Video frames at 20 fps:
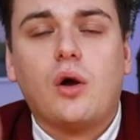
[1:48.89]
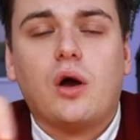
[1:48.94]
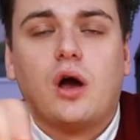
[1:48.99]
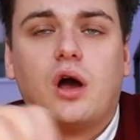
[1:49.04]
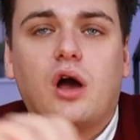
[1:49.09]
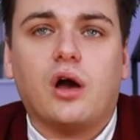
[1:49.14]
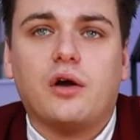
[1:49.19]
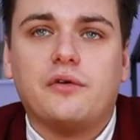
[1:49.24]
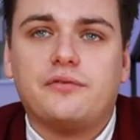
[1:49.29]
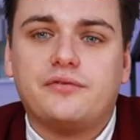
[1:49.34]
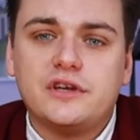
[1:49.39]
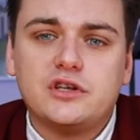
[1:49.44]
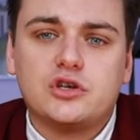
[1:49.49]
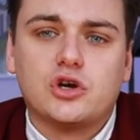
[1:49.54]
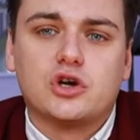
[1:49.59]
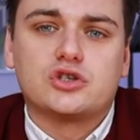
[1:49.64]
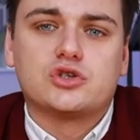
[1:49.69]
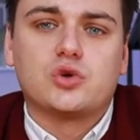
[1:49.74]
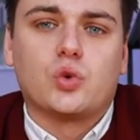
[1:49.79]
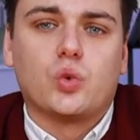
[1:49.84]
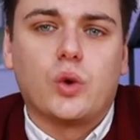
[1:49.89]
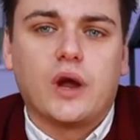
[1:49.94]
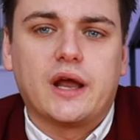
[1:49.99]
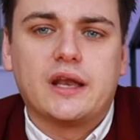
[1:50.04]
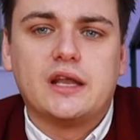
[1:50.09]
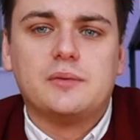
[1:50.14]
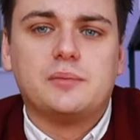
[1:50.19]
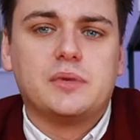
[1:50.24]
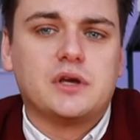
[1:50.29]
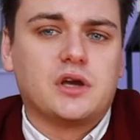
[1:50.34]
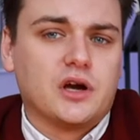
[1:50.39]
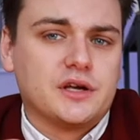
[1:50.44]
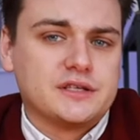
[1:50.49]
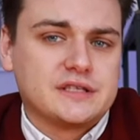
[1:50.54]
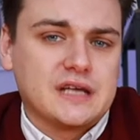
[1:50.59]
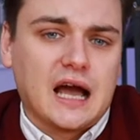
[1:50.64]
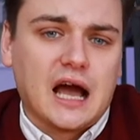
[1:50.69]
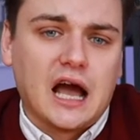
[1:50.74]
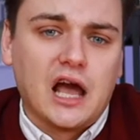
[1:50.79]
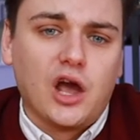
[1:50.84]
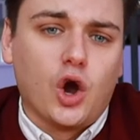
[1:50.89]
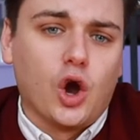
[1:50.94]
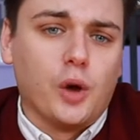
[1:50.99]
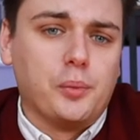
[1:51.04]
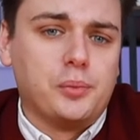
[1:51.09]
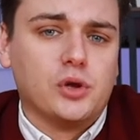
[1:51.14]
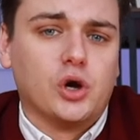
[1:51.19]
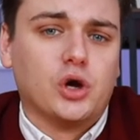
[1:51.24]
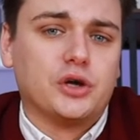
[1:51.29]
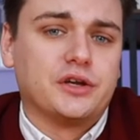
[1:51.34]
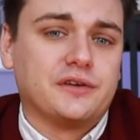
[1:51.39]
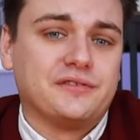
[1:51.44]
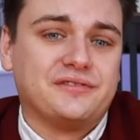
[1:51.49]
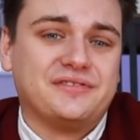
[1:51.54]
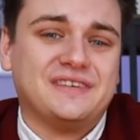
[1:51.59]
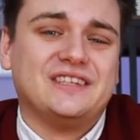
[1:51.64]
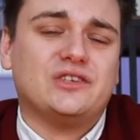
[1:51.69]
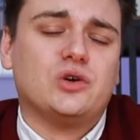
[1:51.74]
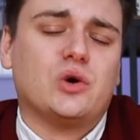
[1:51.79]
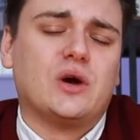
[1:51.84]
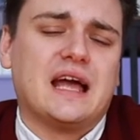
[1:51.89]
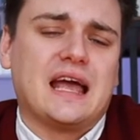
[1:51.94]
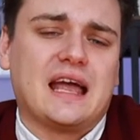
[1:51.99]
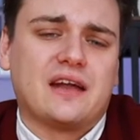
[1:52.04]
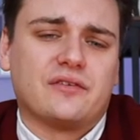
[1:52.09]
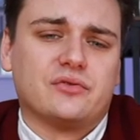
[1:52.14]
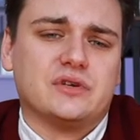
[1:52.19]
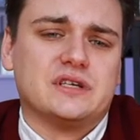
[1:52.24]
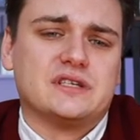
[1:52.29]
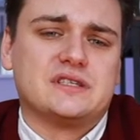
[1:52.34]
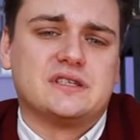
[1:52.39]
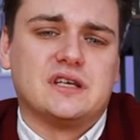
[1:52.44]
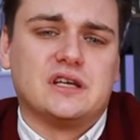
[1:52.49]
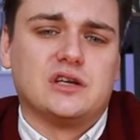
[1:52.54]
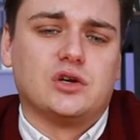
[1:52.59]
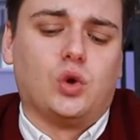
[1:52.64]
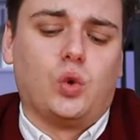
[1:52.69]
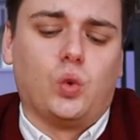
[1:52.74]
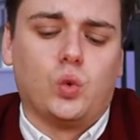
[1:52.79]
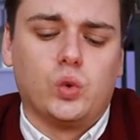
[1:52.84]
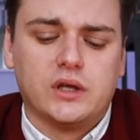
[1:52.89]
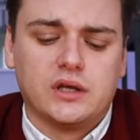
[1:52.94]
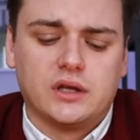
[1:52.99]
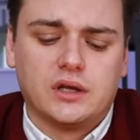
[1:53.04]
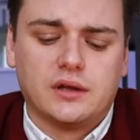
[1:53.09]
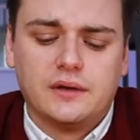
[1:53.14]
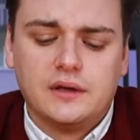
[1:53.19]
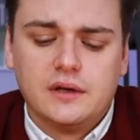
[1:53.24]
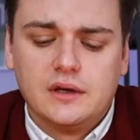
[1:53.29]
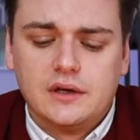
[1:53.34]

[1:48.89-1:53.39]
videos ready, because I upload a video every single week.